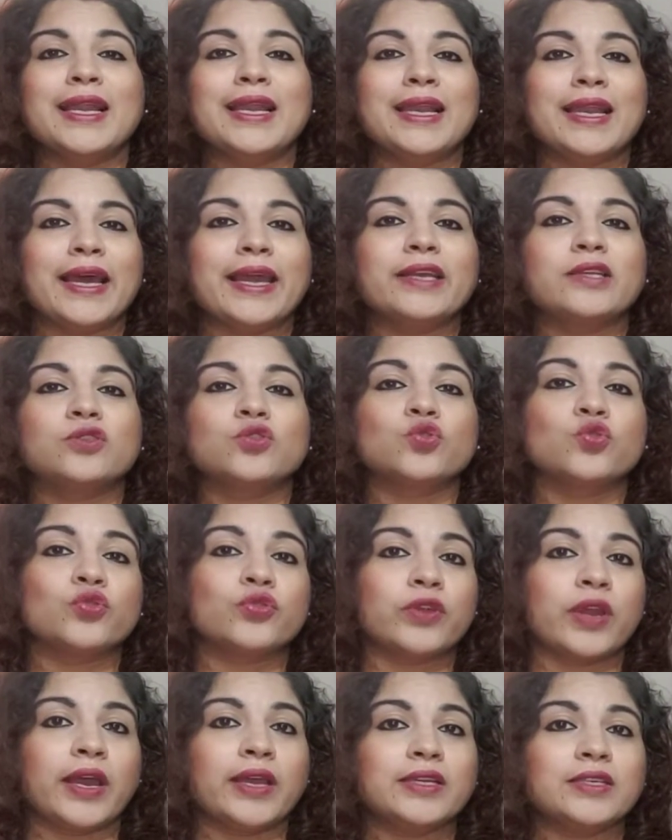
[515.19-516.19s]
like
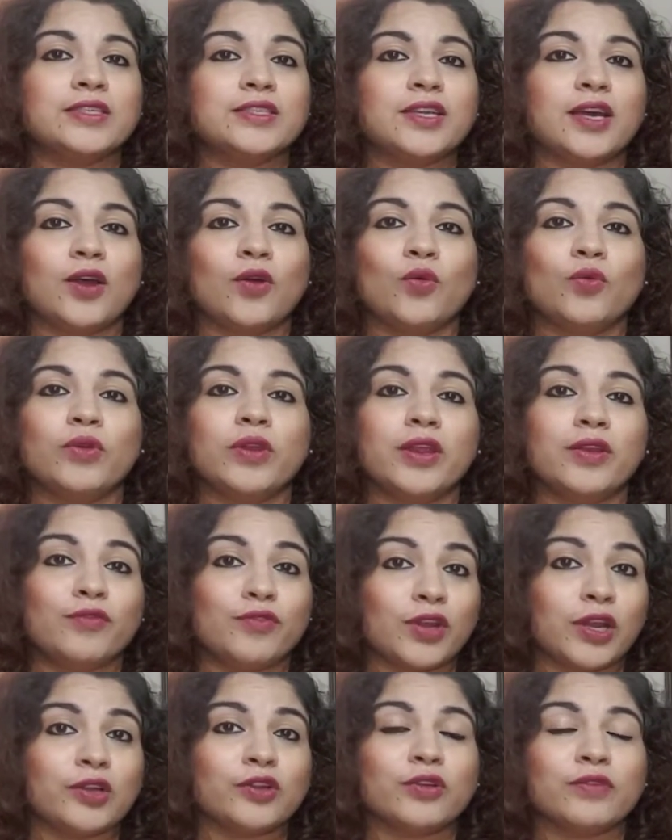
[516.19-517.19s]
to write down in
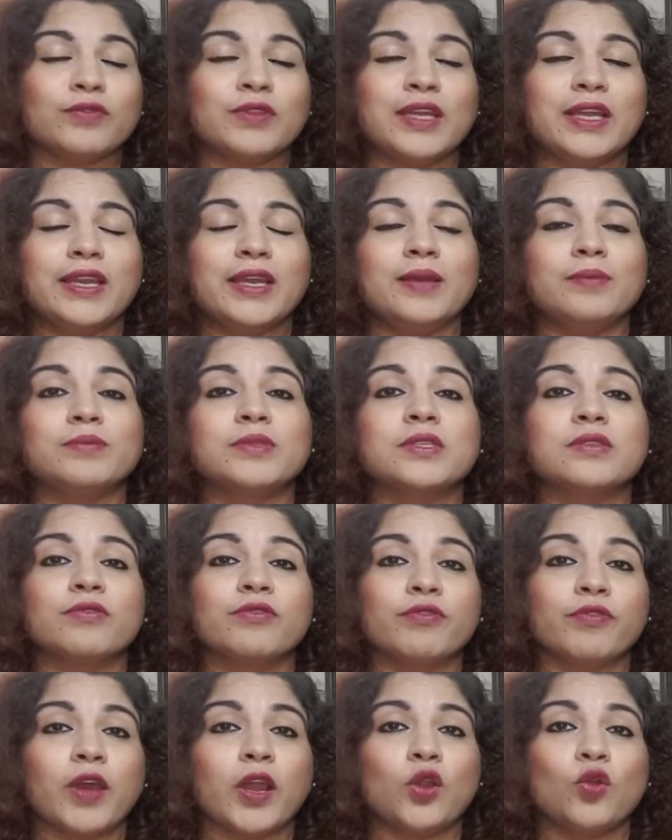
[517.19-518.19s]
front of their names
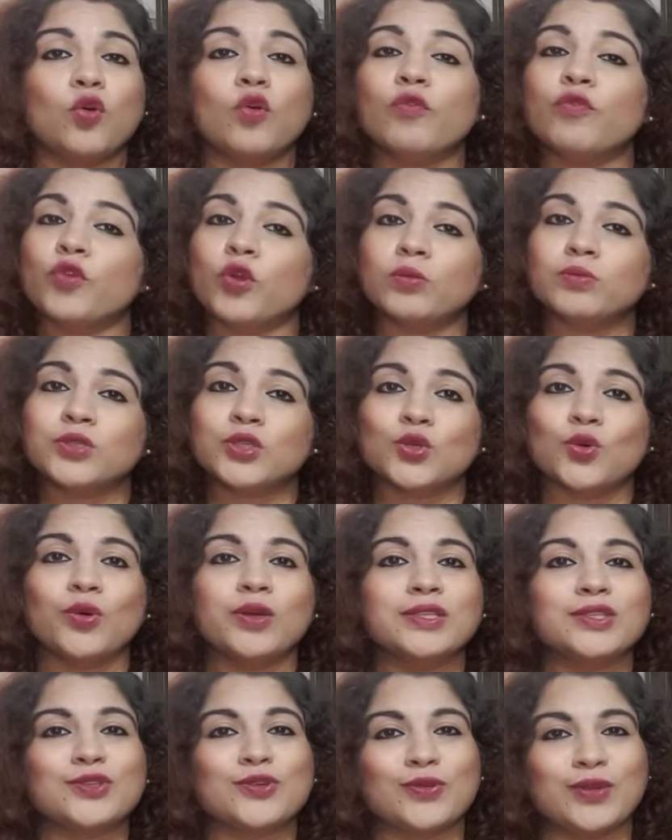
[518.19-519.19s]
fellow from
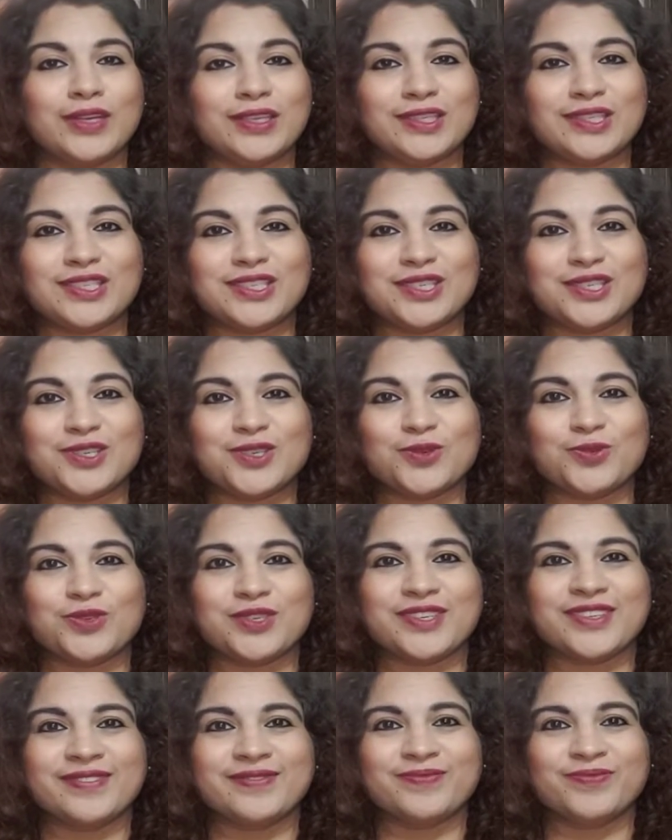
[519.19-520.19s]
so-and-so institute.